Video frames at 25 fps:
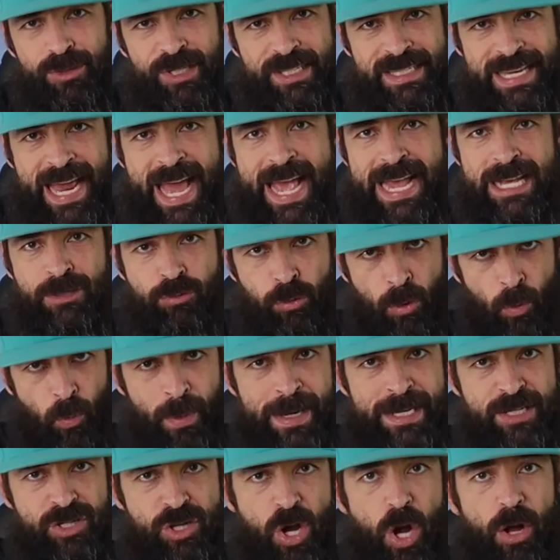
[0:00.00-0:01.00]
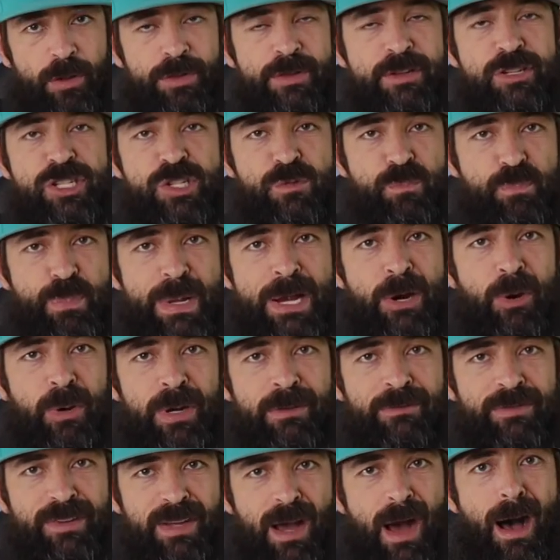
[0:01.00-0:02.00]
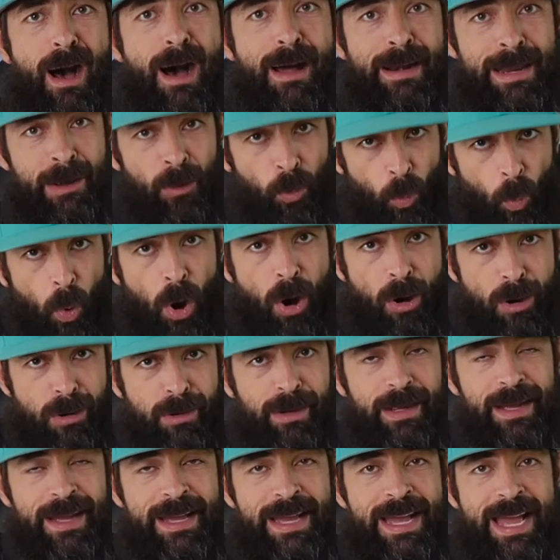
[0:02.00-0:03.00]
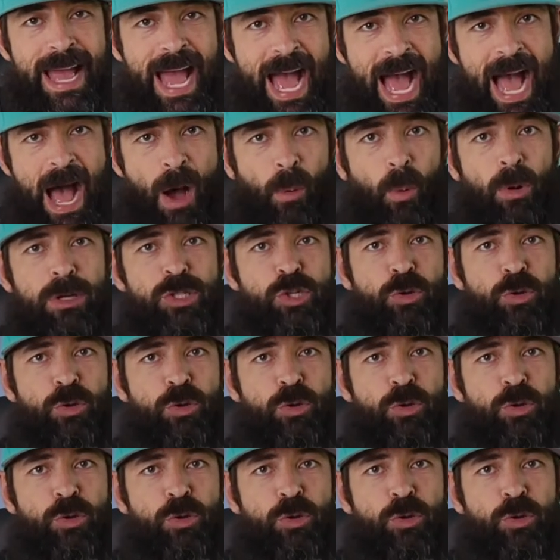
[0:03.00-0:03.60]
those days where we saw the Spirit of God at work. I